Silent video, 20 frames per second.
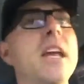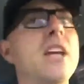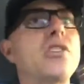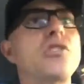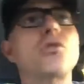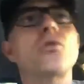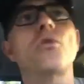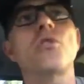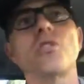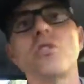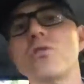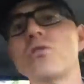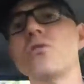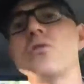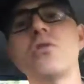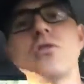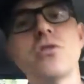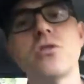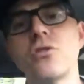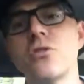Make sure you
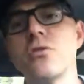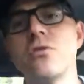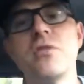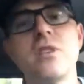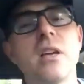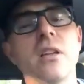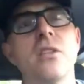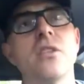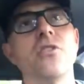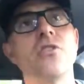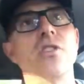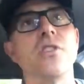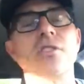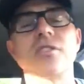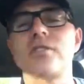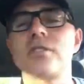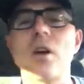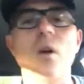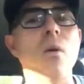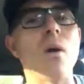do your due
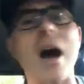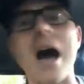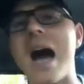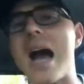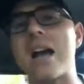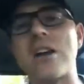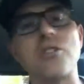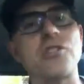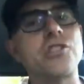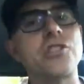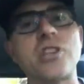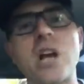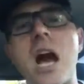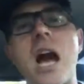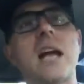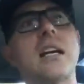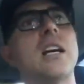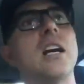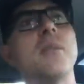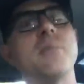diligence. Don't hire
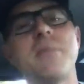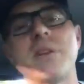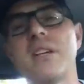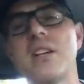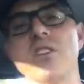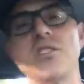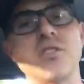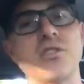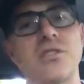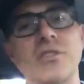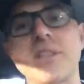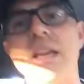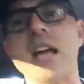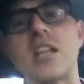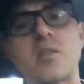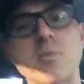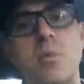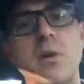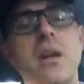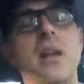shotgun because you're
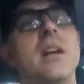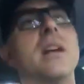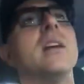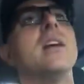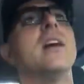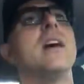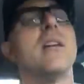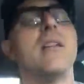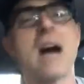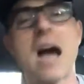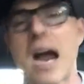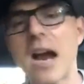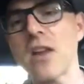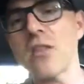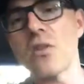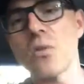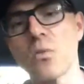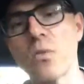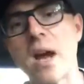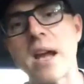desperate.
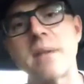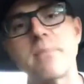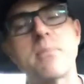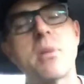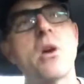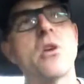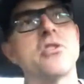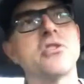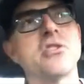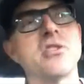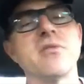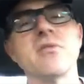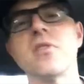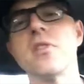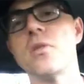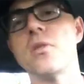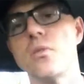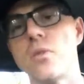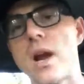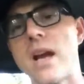Hire the right person
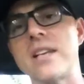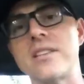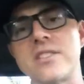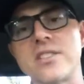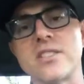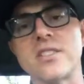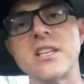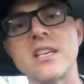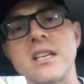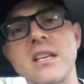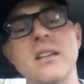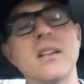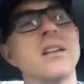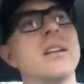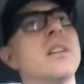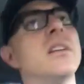for the right seat.